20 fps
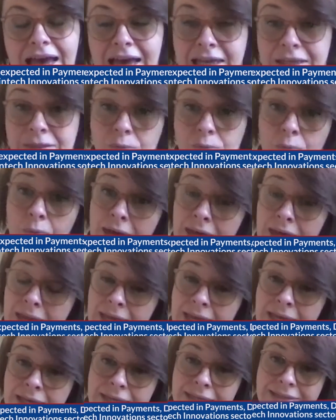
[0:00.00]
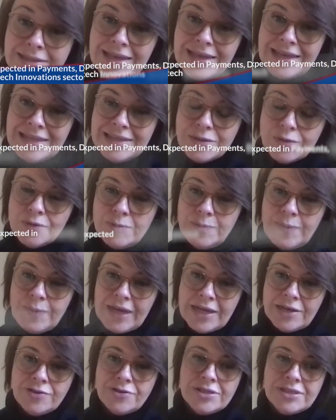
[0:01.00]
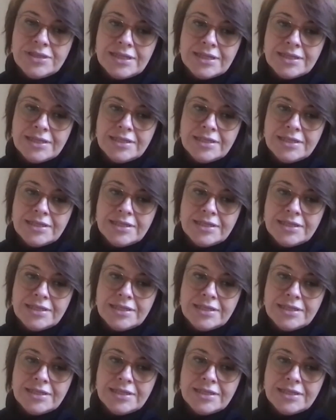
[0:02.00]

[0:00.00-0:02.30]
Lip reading: as well as it's going to be interesting